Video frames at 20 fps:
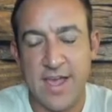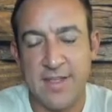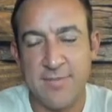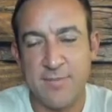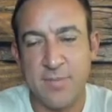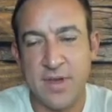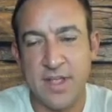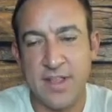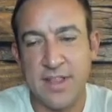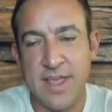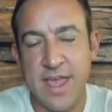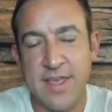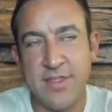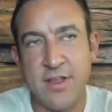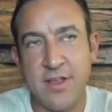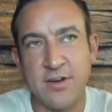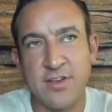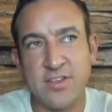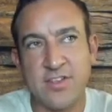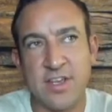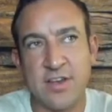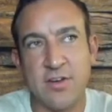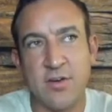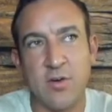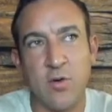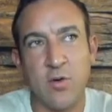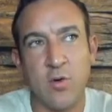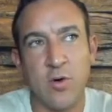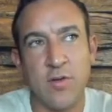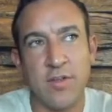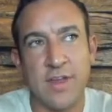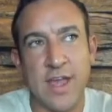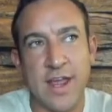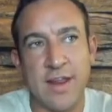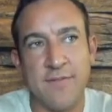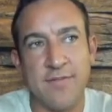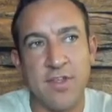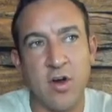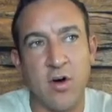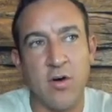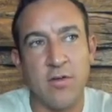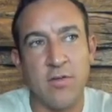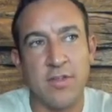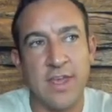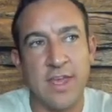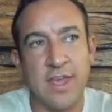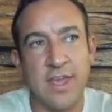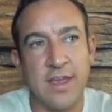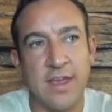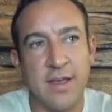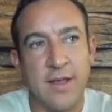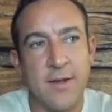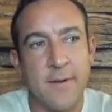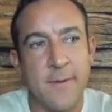And they're just ignore kind of all the